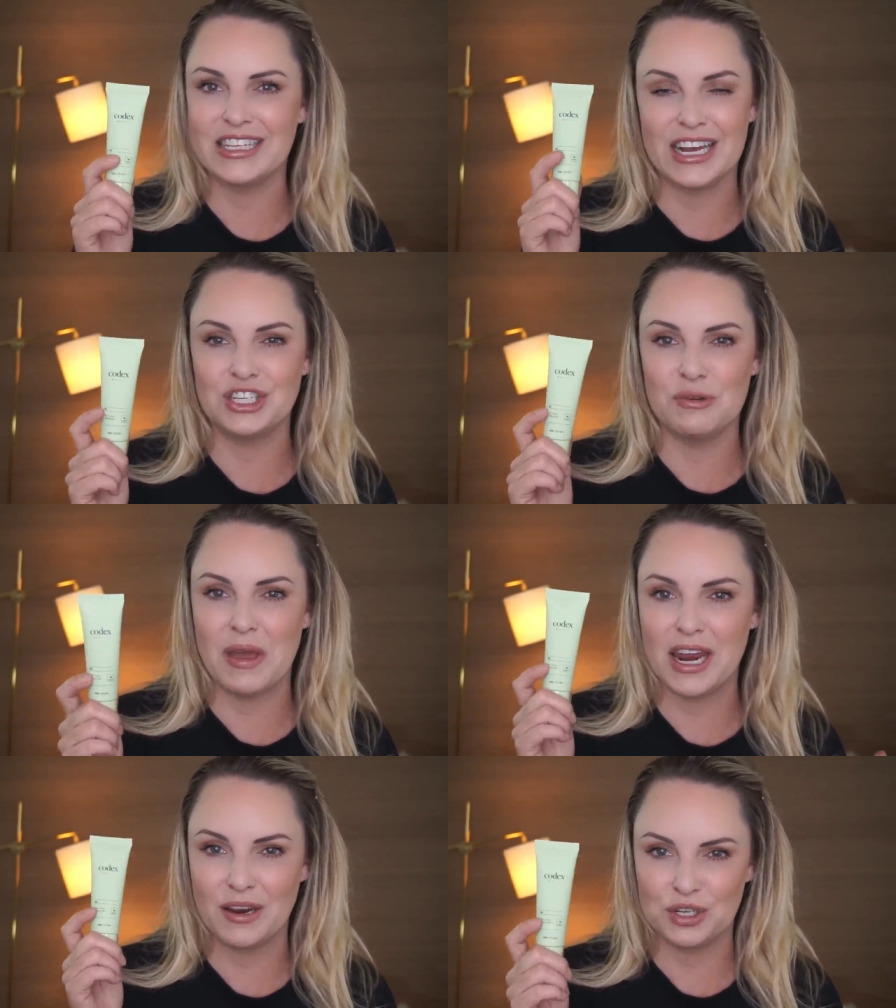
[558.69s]
It's actually
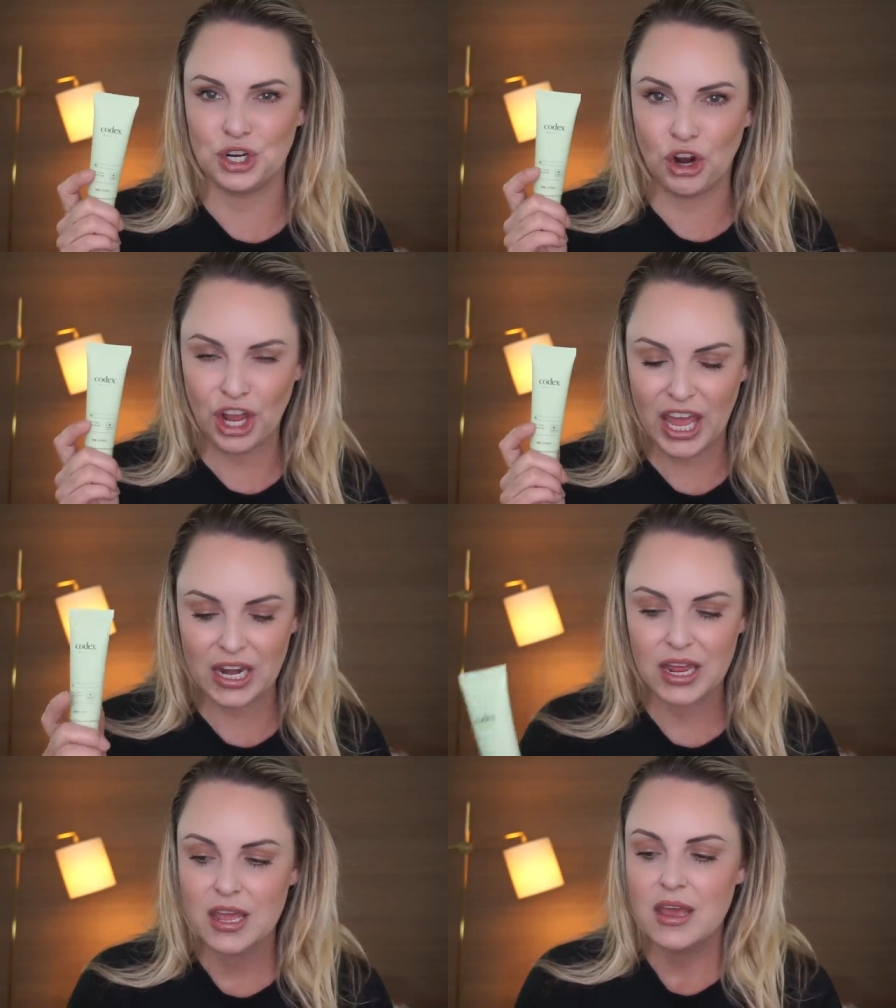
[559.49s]
made out of sugar
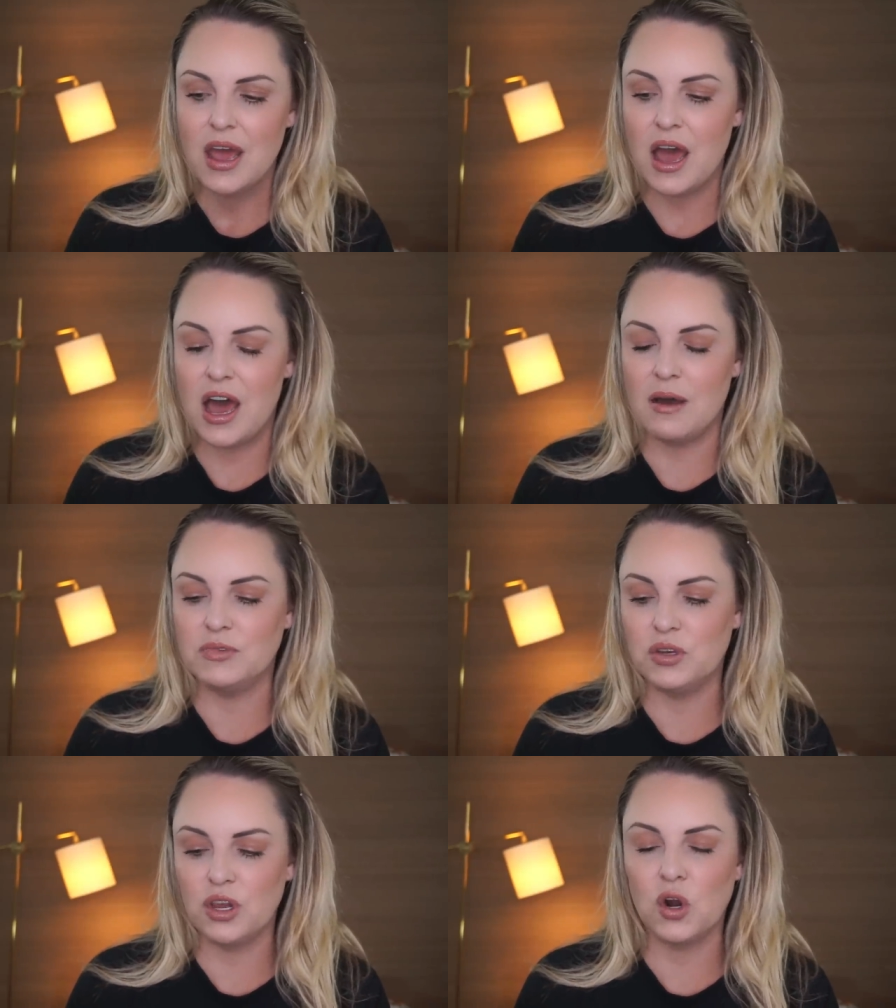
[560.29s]
cane.
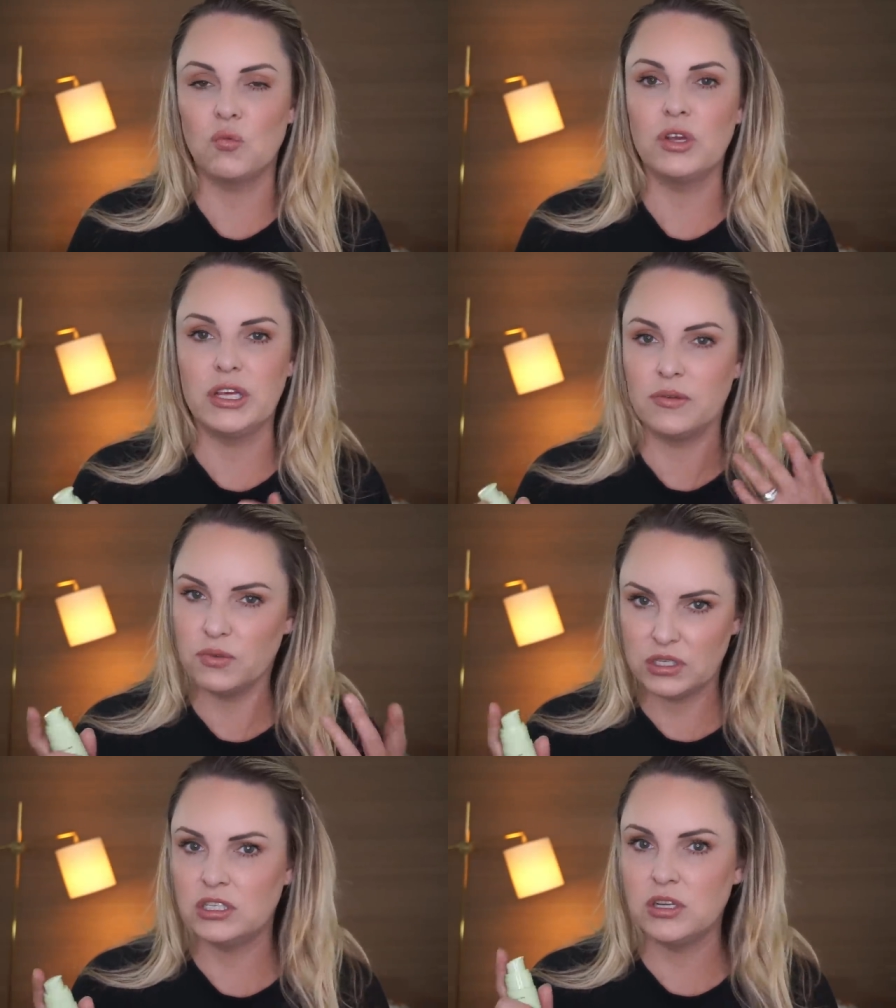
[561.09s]
Um, so they're a
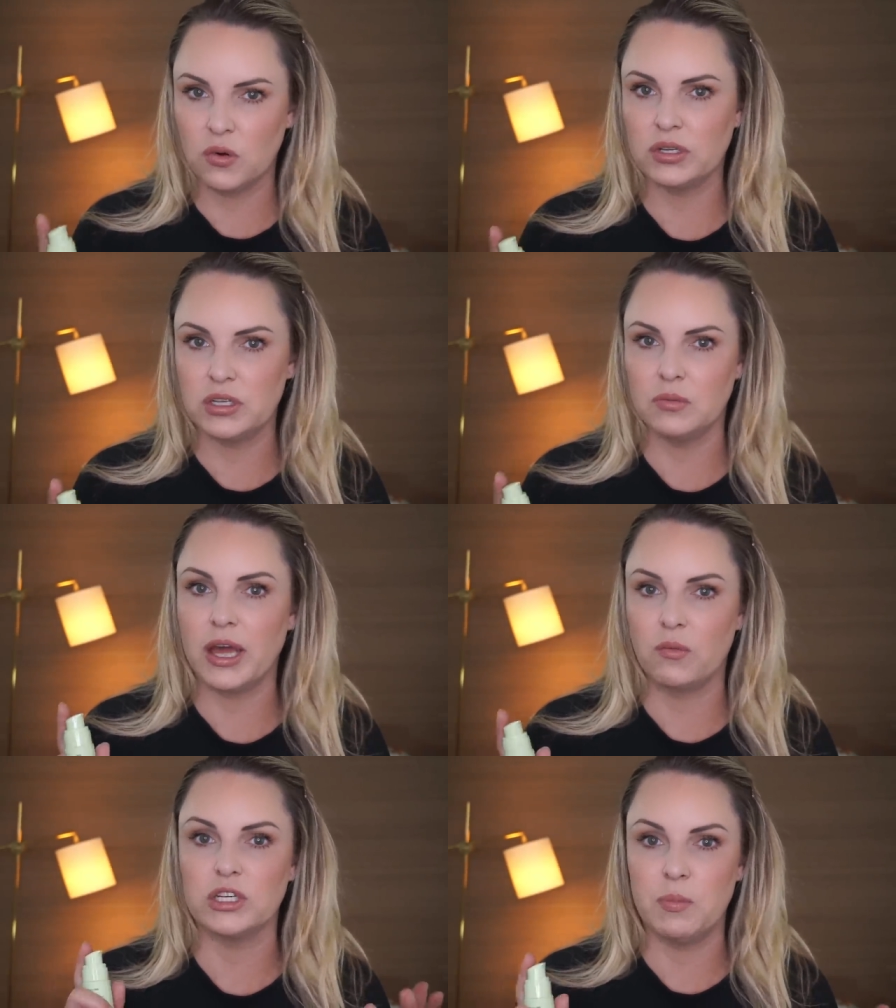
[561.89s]
really source of,
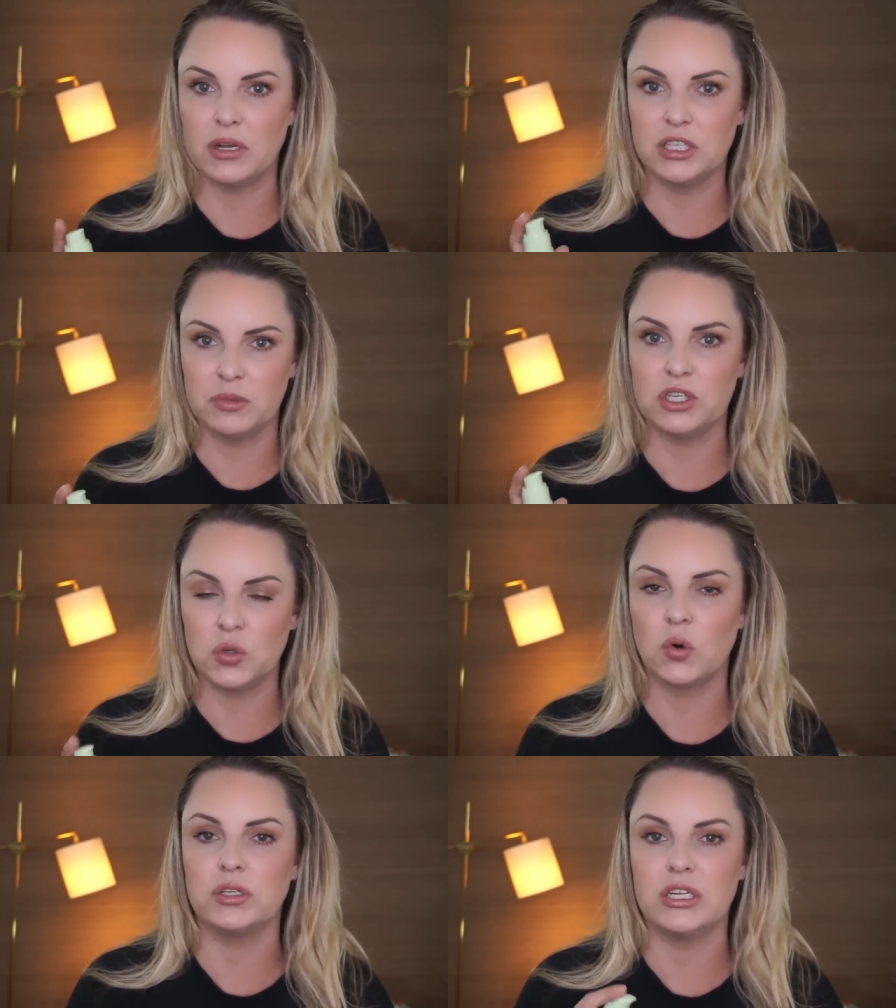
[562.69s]
like responsibly
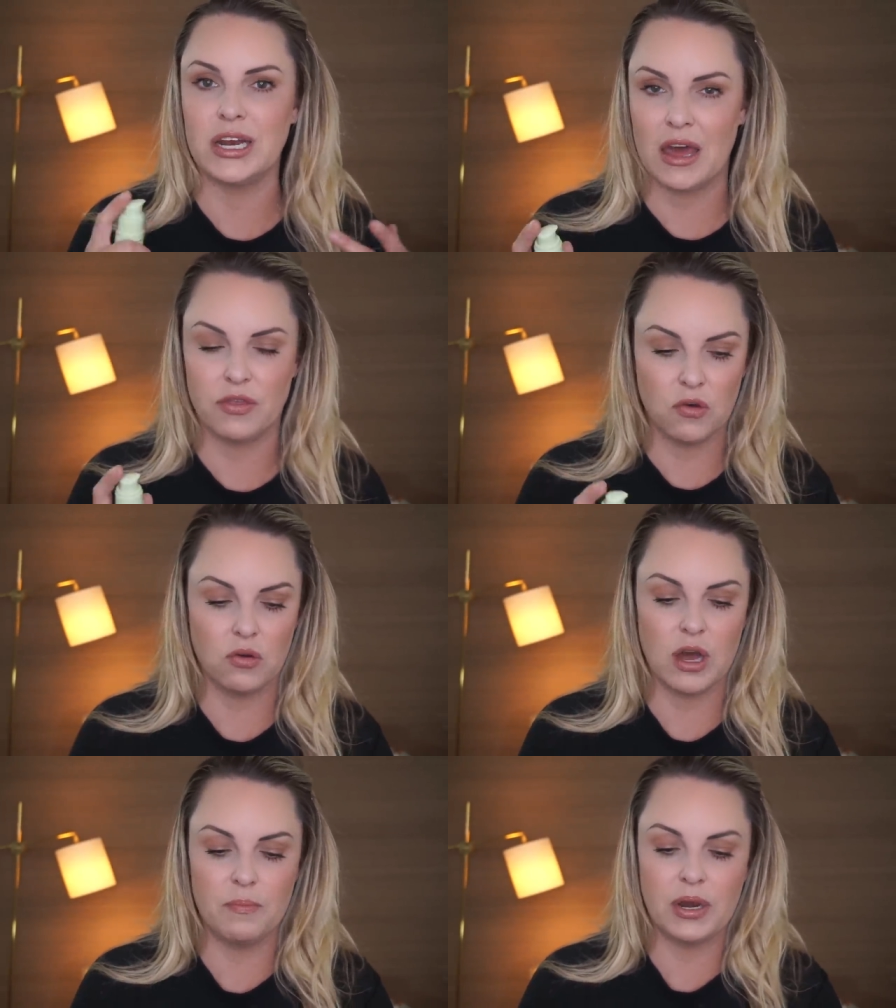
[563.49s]
sourced and ethical
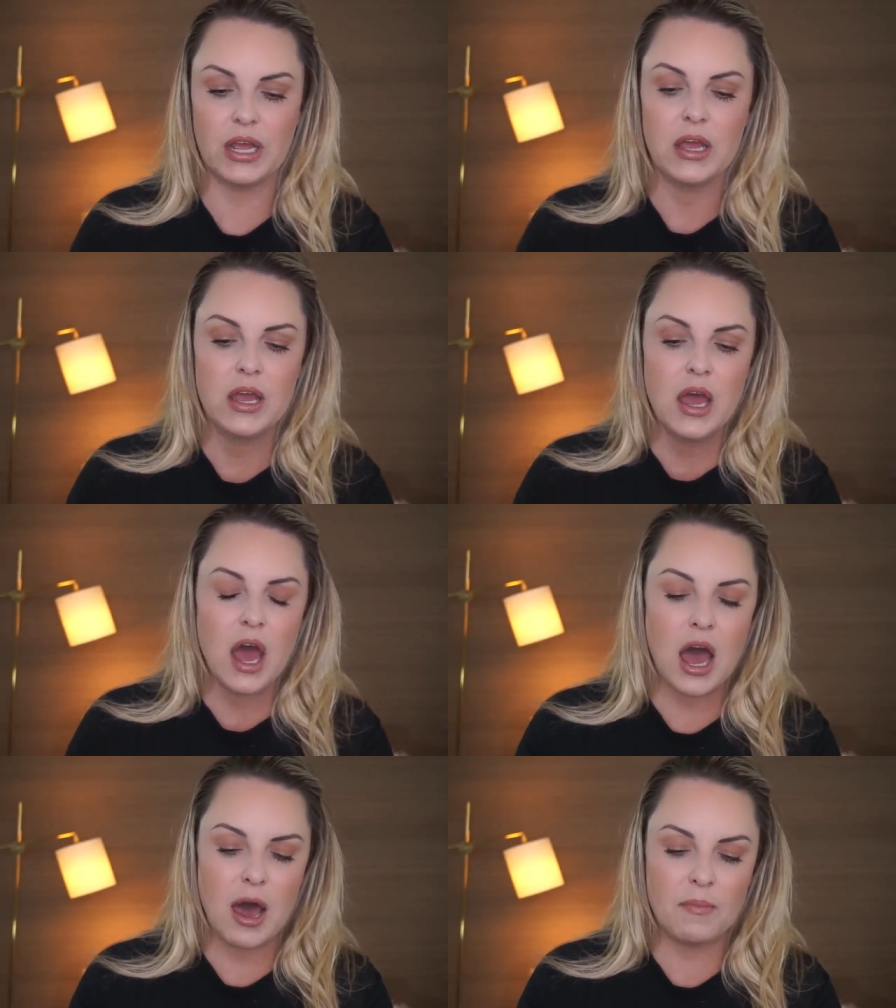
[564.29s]
company.
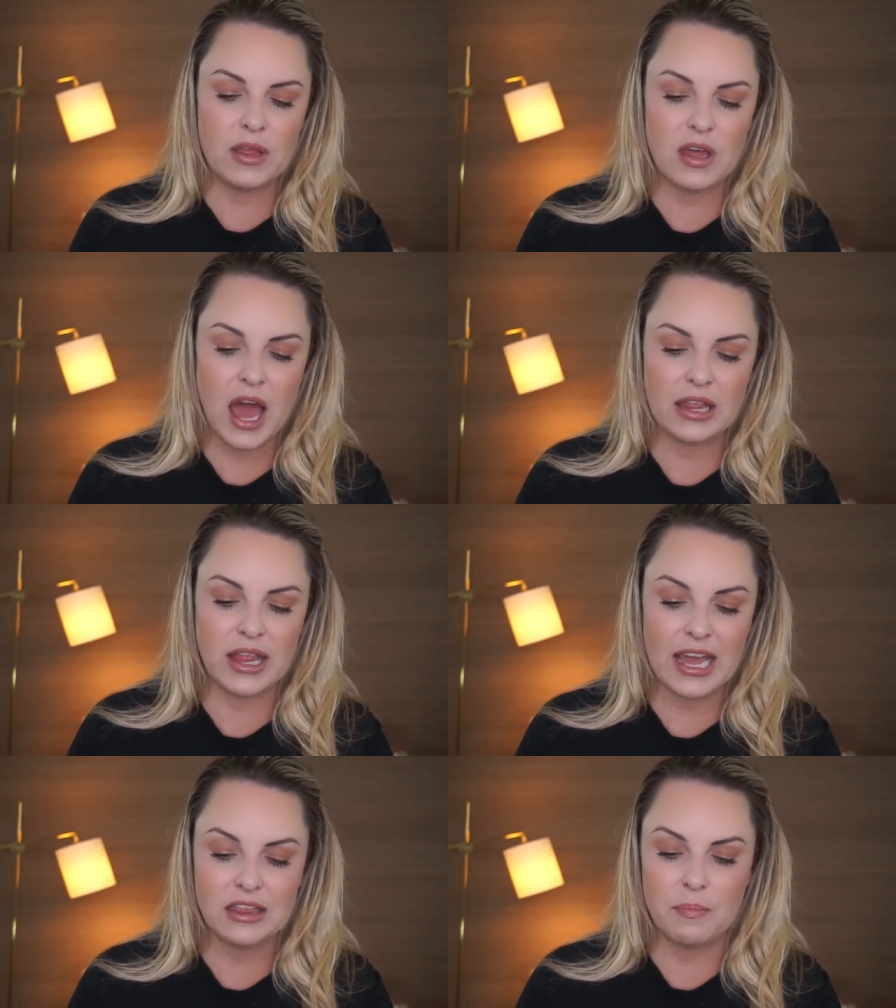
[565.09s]
Um, I
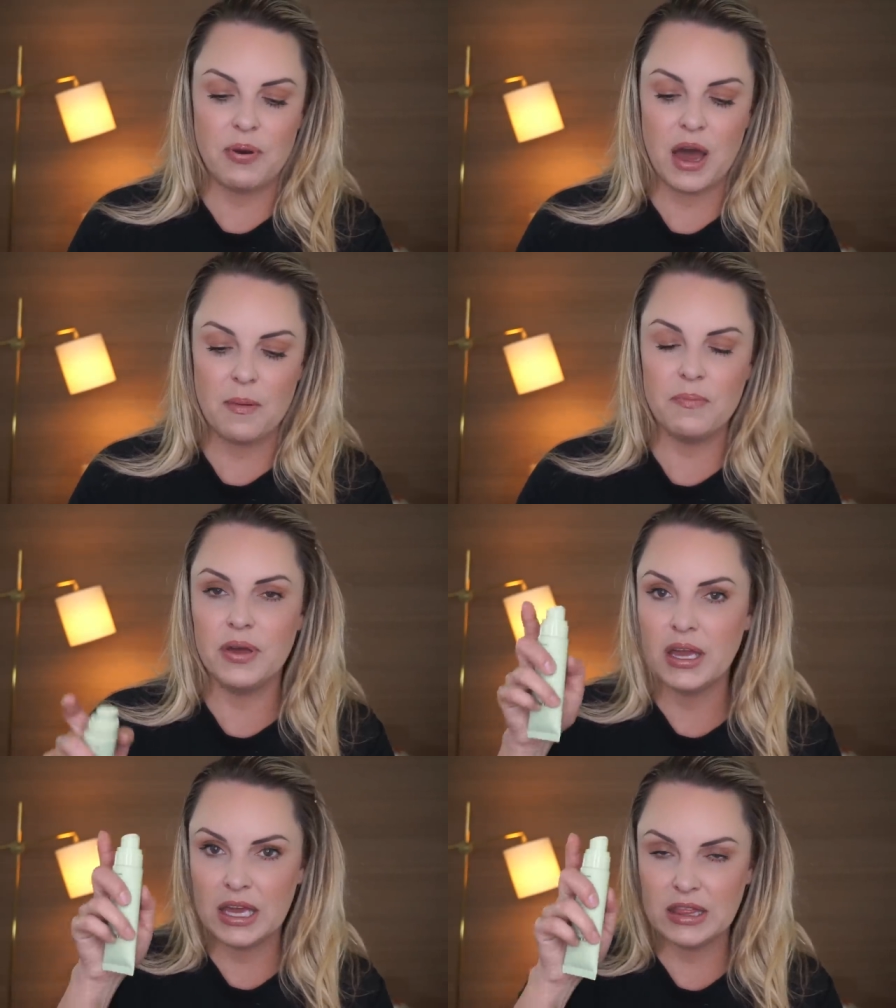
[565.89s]
like the pump
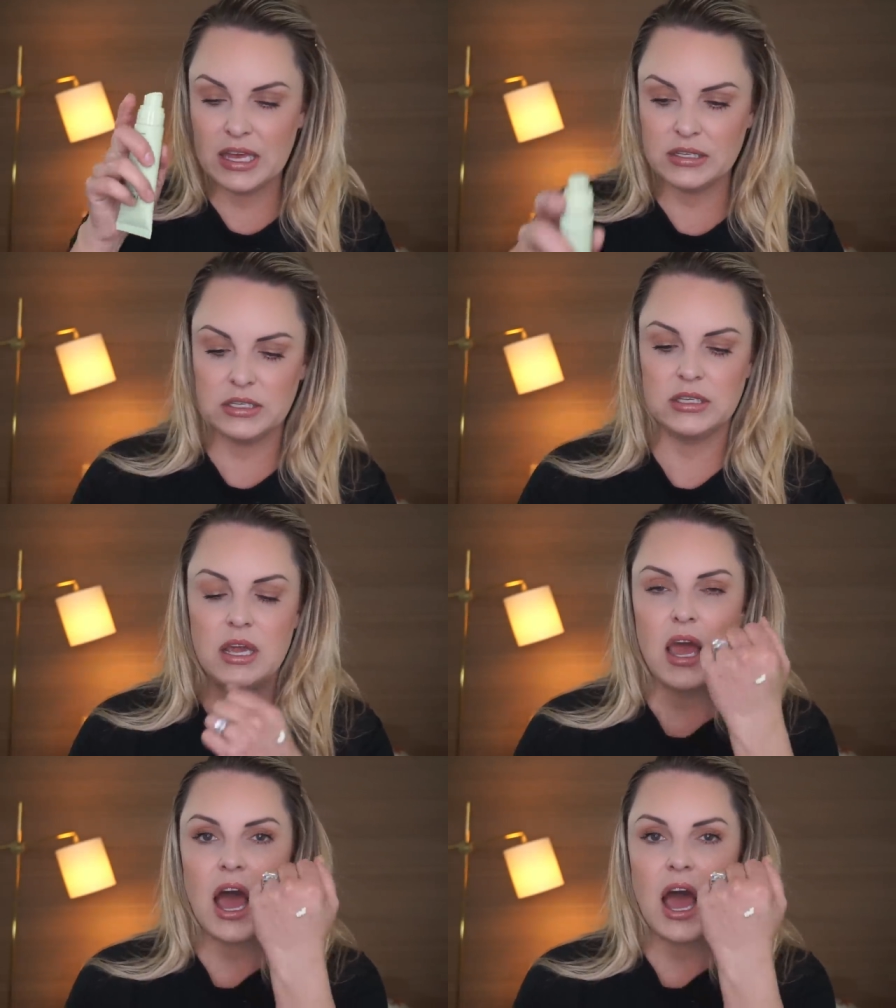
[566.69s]
in this.